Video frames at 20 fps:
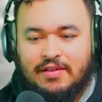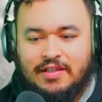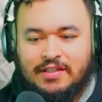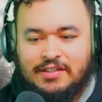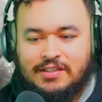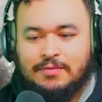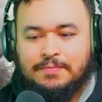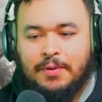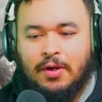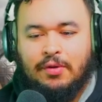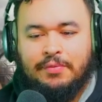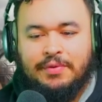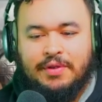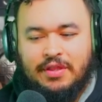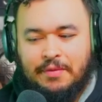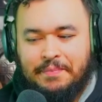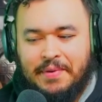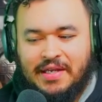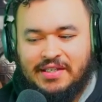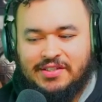This is probably the
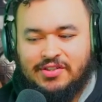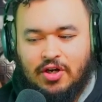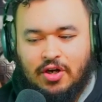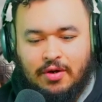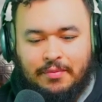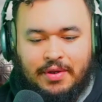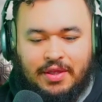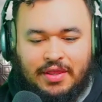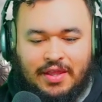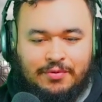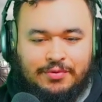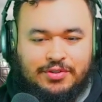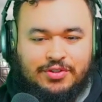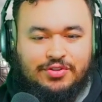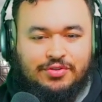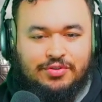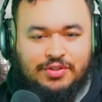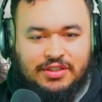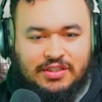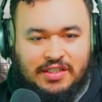best army that was
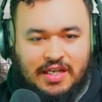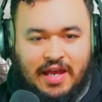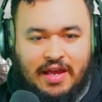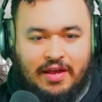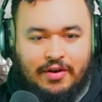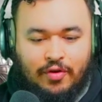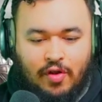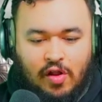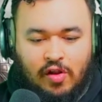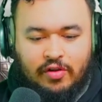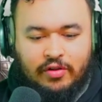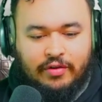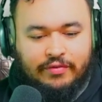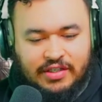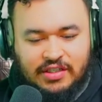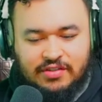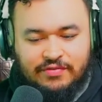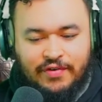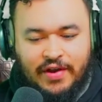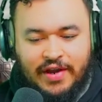suited to handle all of
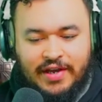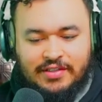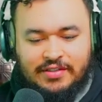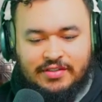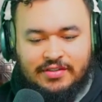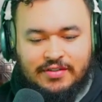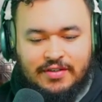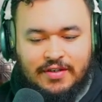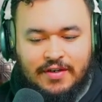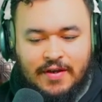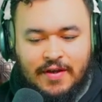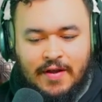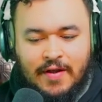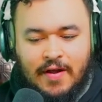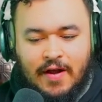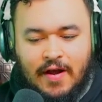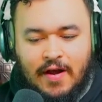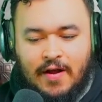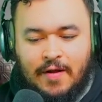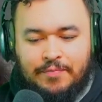these fights.
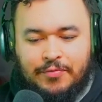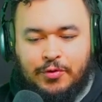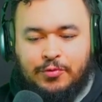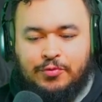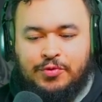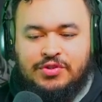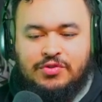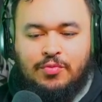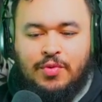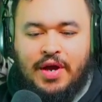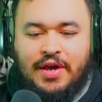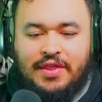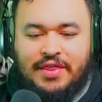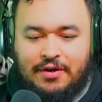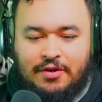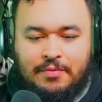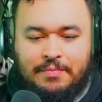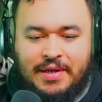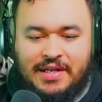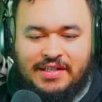The reason why they were
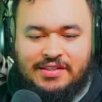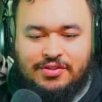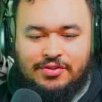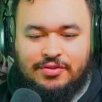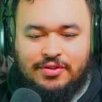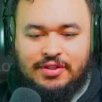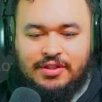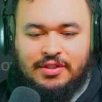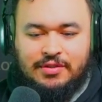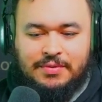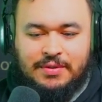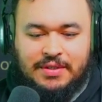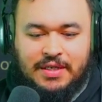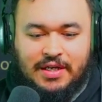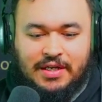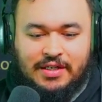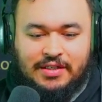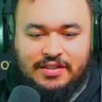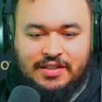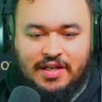best suited is
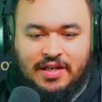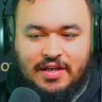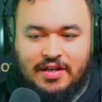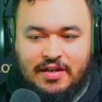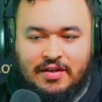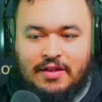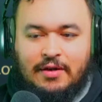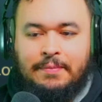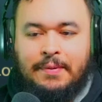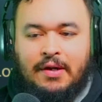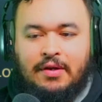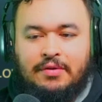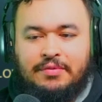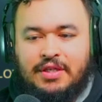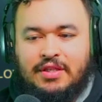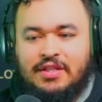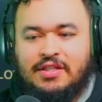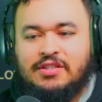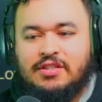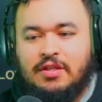because this
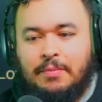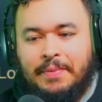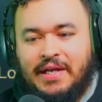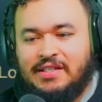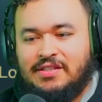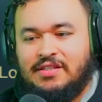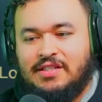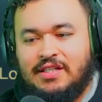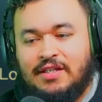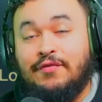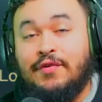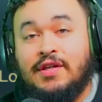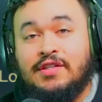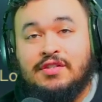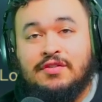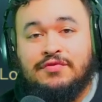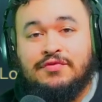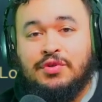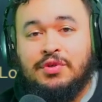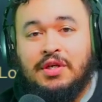is the best defensive
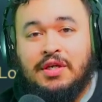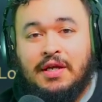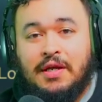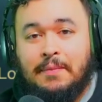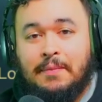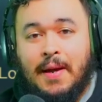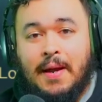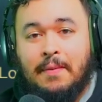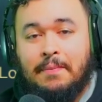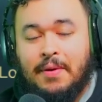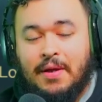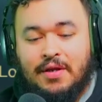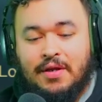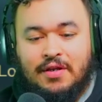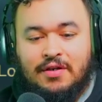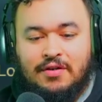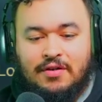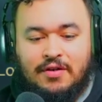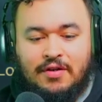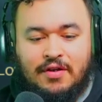unit, in my opinion,
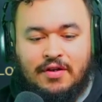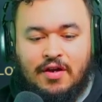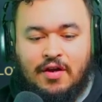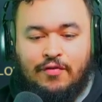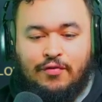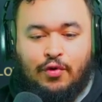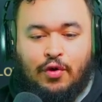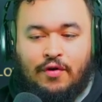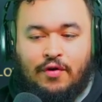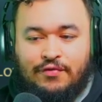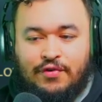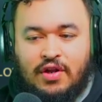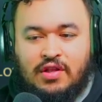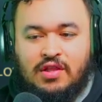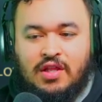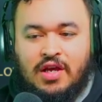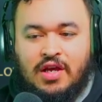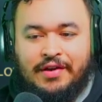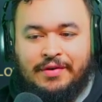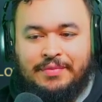for a front
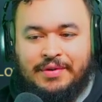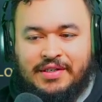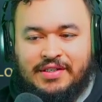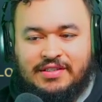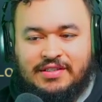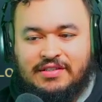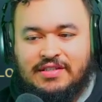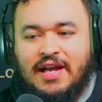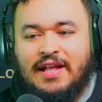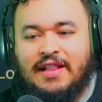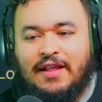line because it's got that